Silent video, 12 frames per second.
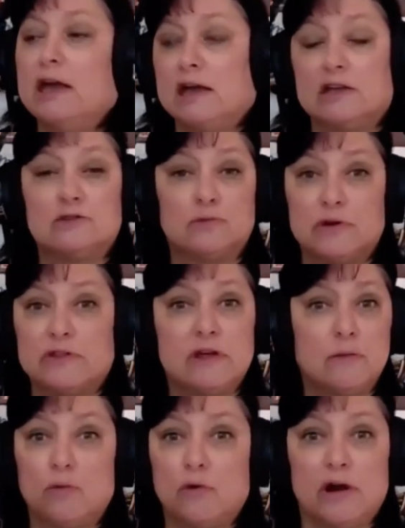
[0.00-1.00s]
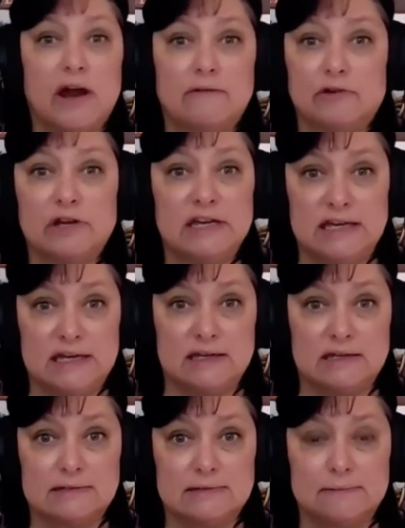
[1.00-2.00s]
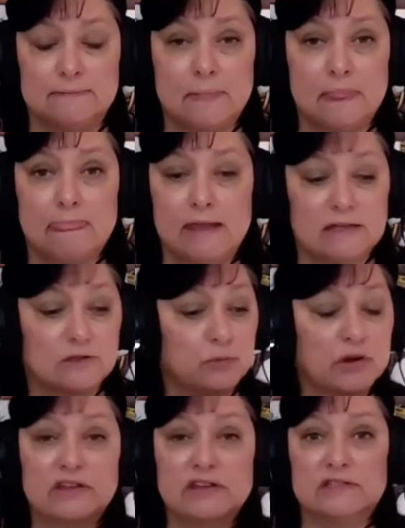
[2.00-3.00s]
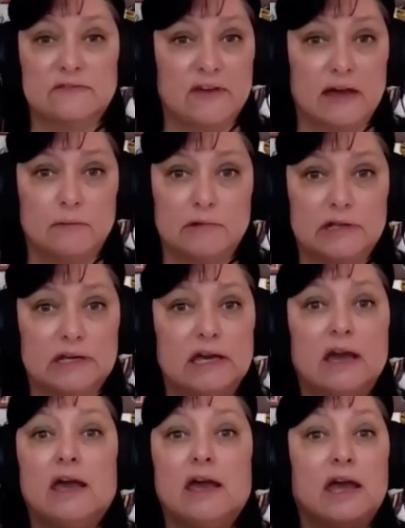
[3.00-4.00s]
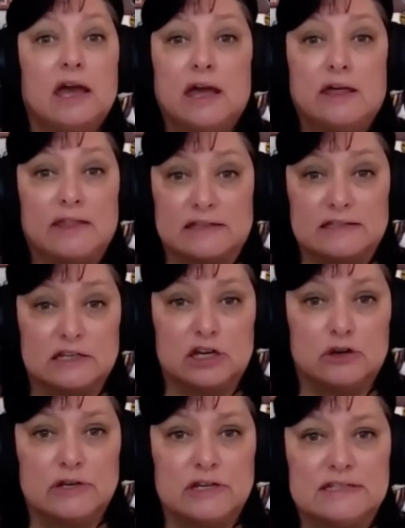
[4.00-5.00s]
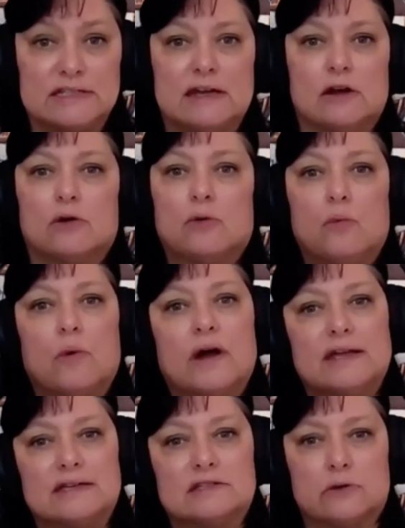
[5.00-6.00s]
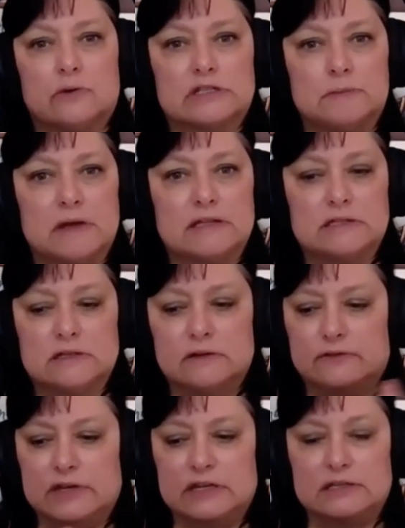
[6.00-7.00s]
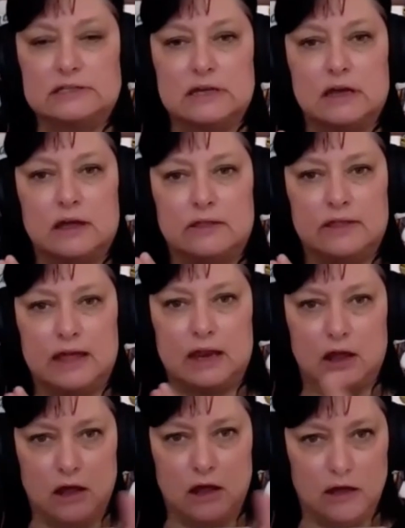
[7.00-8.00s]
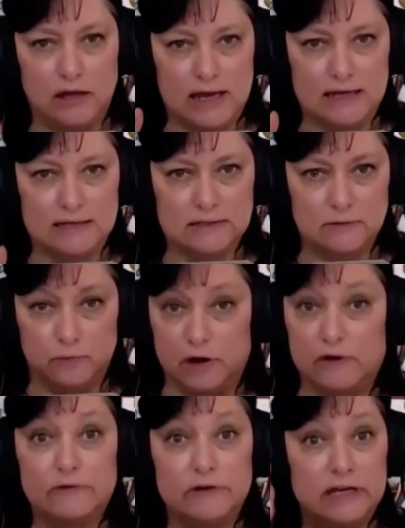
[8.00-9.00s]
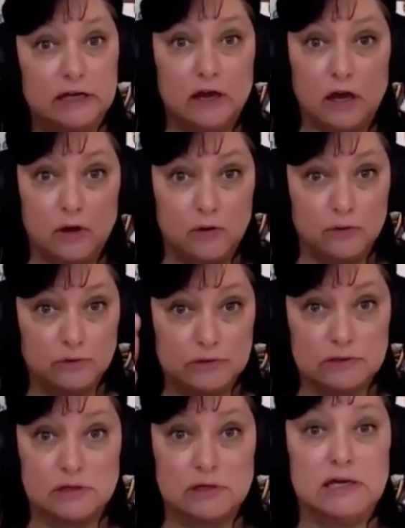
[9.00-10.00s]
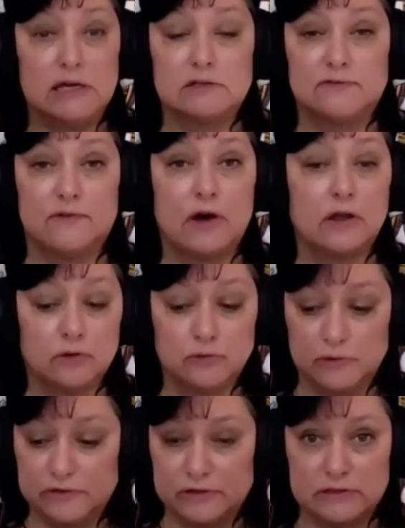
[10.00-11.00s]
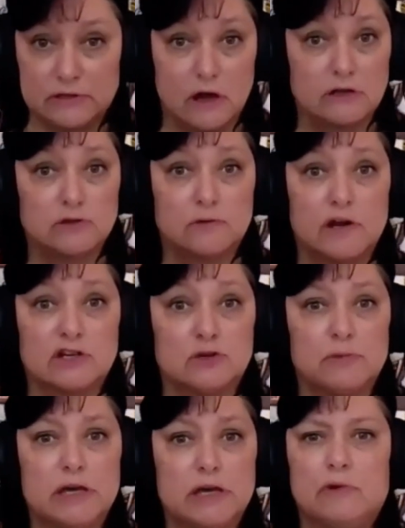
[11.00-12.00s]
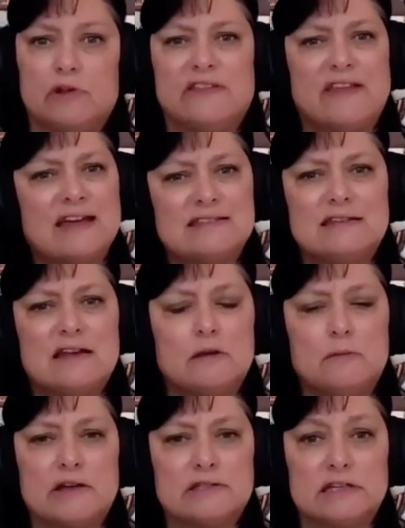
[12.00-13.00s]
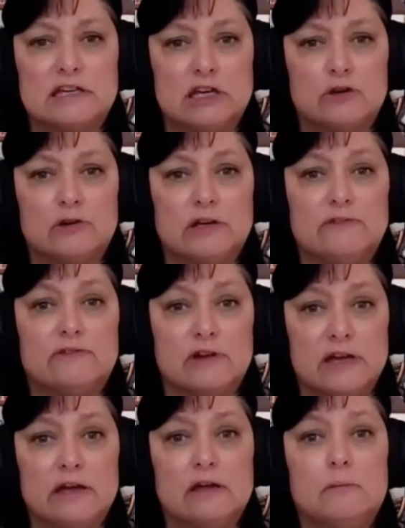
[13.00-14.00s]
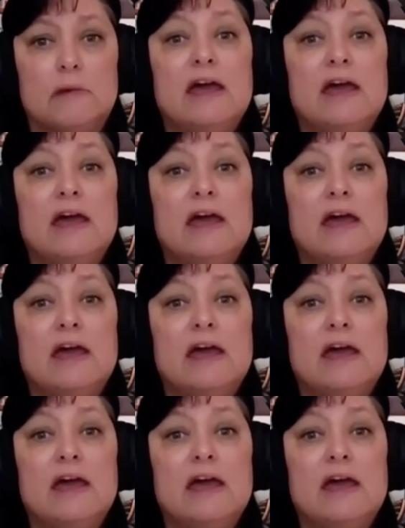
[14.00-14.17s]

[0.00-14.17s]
is with him wherever he is. It's with his family. That security is there. What is so expensive is that wherever he goes, he is followed with this entourage of people. And that's not about security for him.